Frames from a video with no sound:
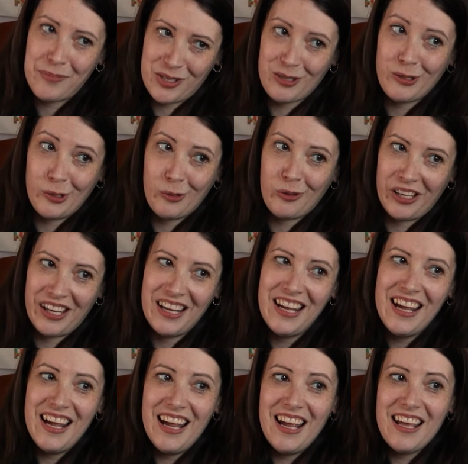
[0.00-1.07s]
Absolutely.
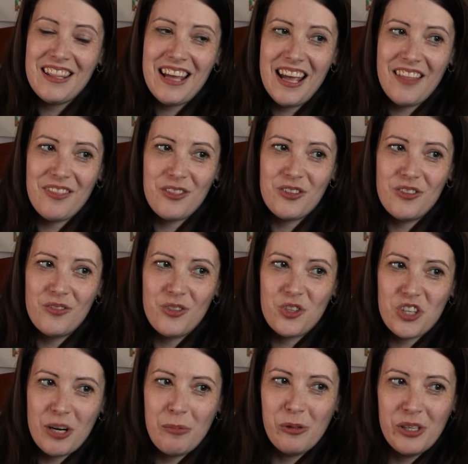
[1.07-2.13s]
Yeah. And
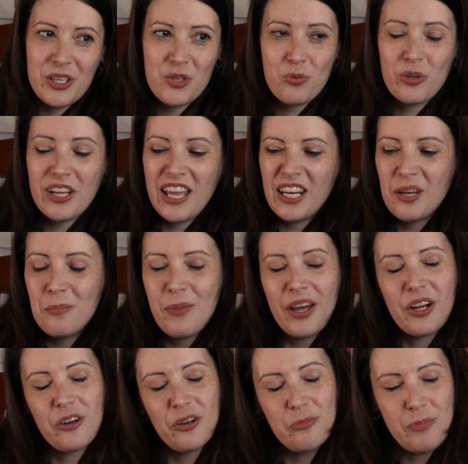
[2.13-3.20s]
the trouble is, we're getting
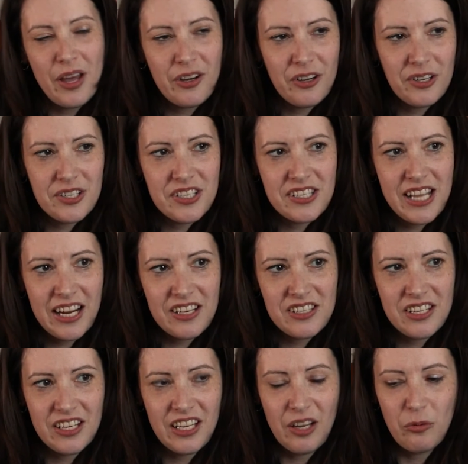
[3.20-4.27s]
better and better at
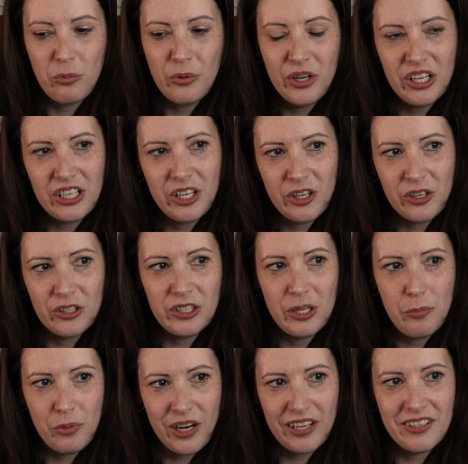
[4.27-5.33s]
detecting a really
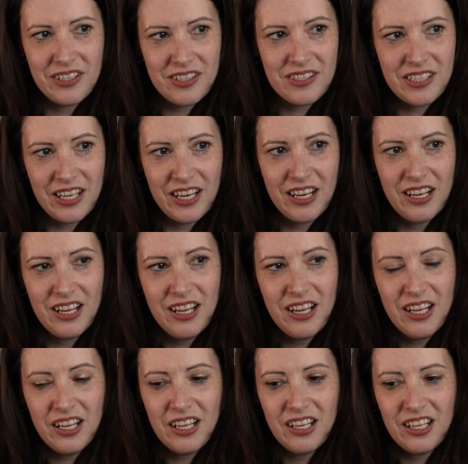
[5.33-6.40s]
early pregnancy.
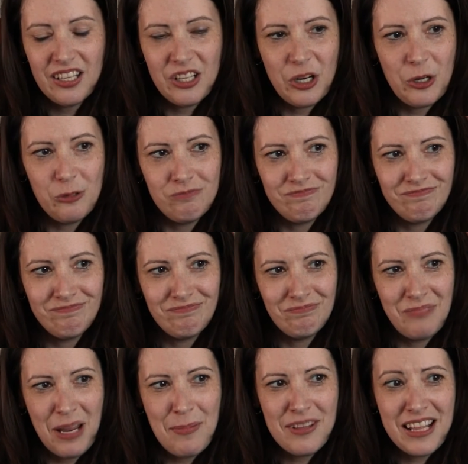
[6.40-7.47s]
You know,
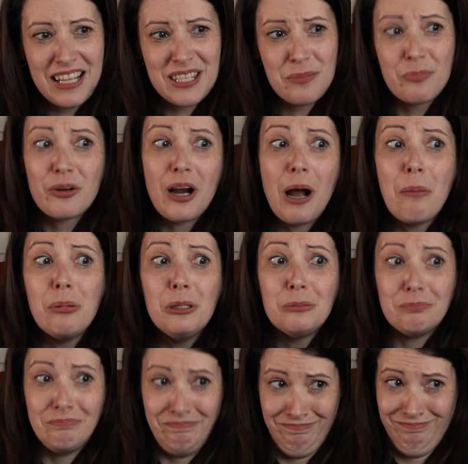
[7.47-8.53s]
maybe that's a
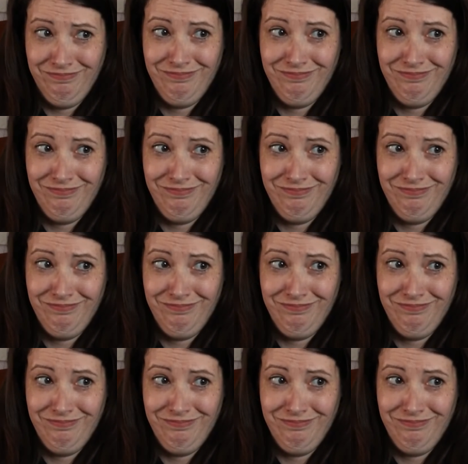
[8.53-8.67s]
problem.